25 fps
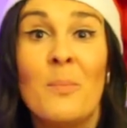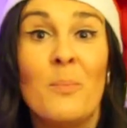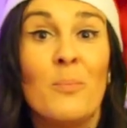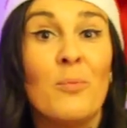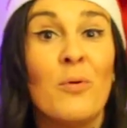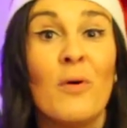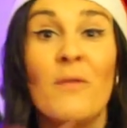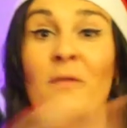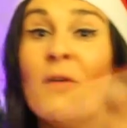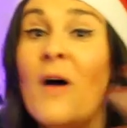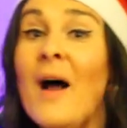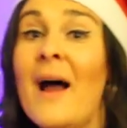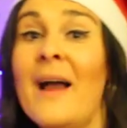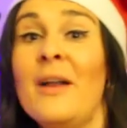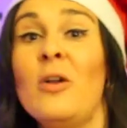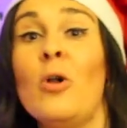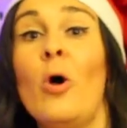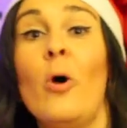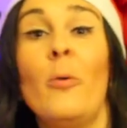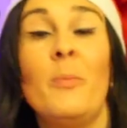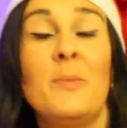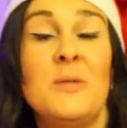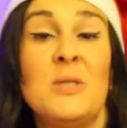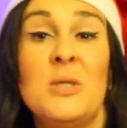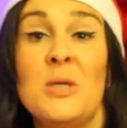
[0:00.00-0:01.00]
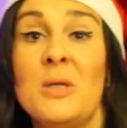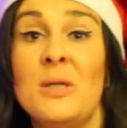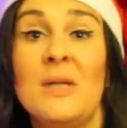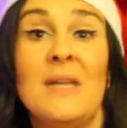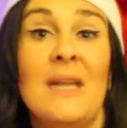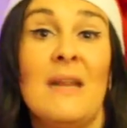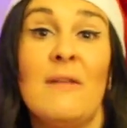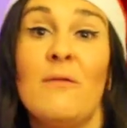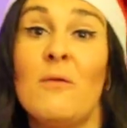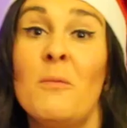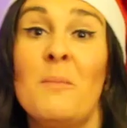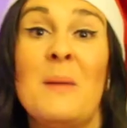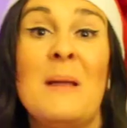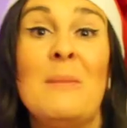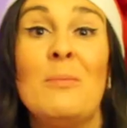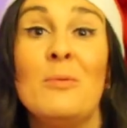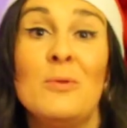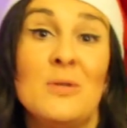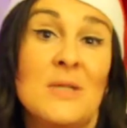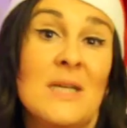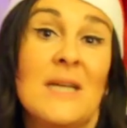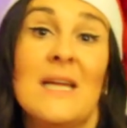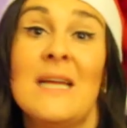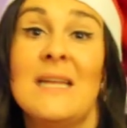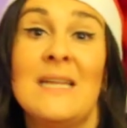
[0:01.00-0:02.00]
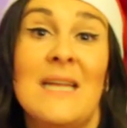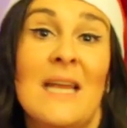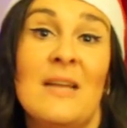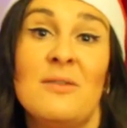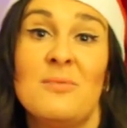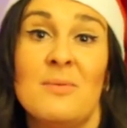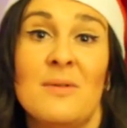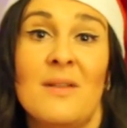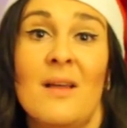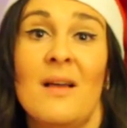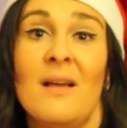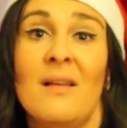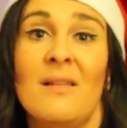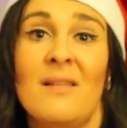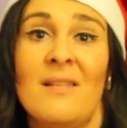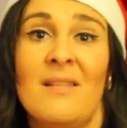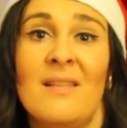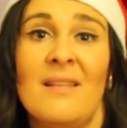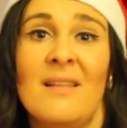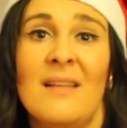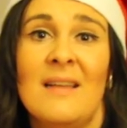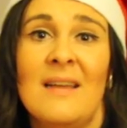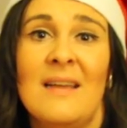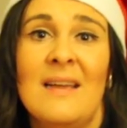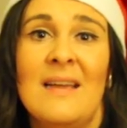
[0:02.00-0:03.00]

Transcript: provide opportunities for people to connect with us.